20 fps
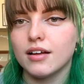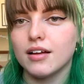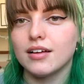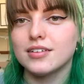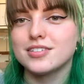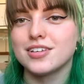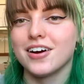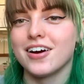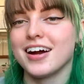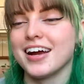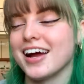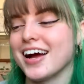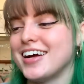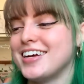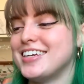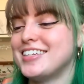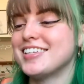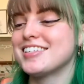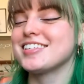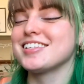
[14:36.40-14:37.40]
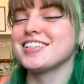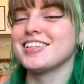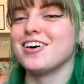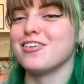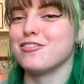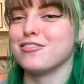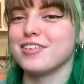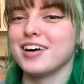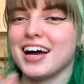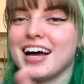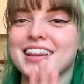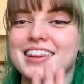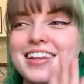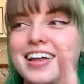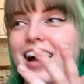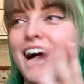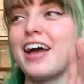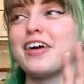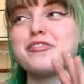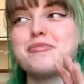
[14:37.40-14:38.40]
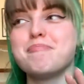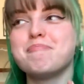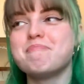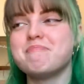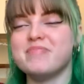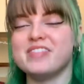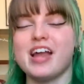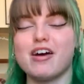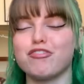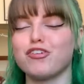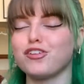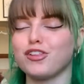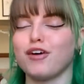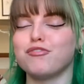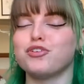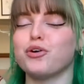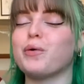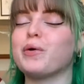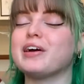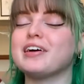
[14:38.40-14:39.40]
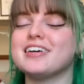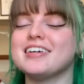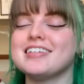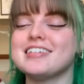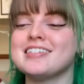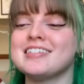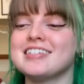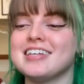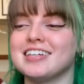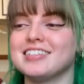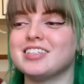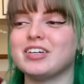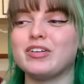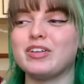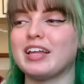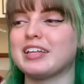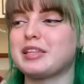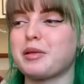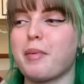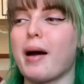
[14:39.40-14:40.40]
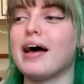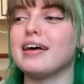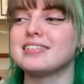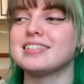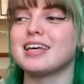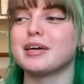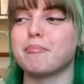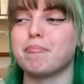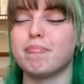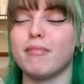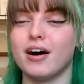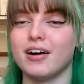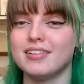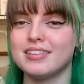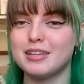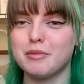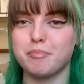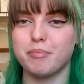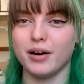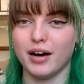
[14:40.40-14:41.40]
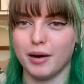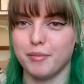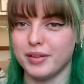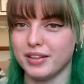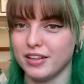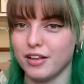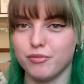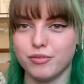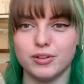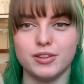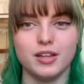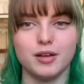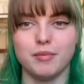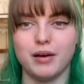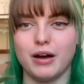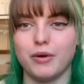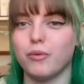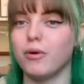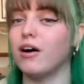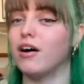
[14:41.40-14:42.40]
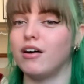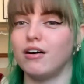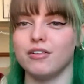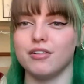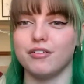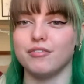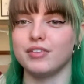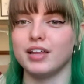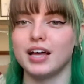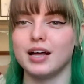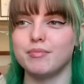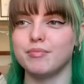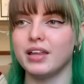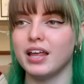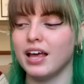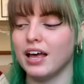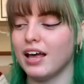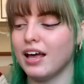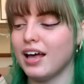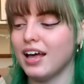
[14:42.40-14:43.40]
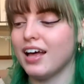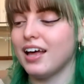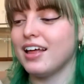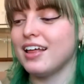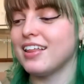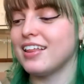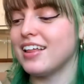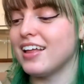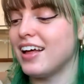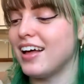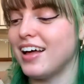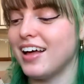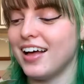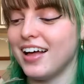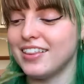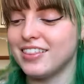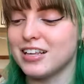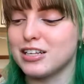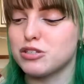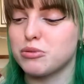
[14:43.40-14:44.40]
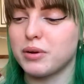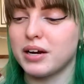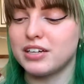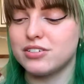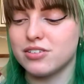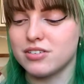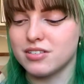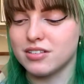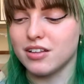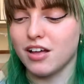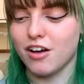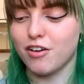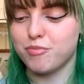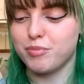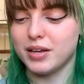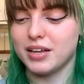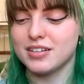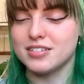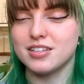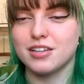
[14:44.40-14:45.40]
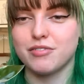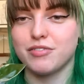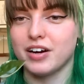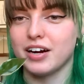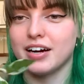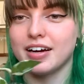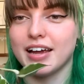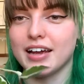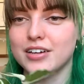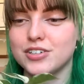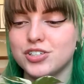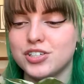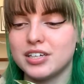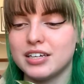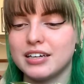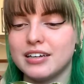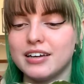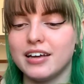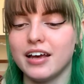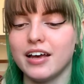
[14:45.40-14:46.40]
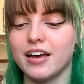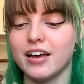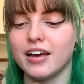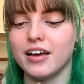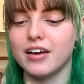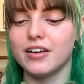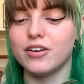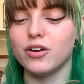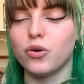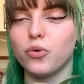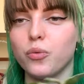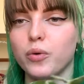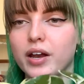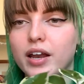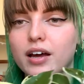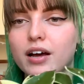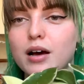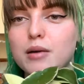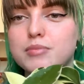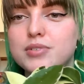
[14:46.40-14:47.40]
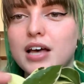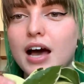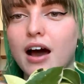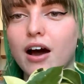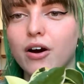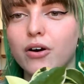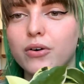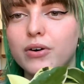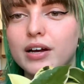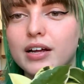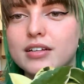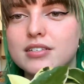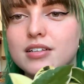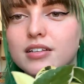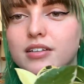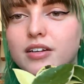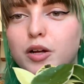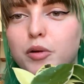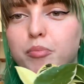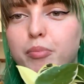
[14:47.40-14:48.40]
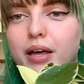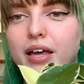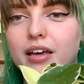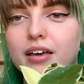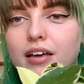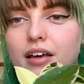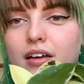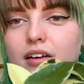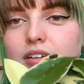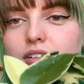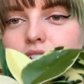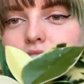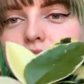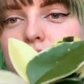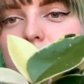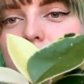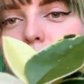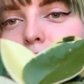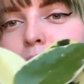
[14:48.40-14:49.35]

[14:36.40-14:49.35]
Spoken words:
sorry, I've never loved Hoyas until like the past like month, but I'm in love with them. I want all of them. This one I just love because of the variegation, and when it comes out, it's a little pinkish.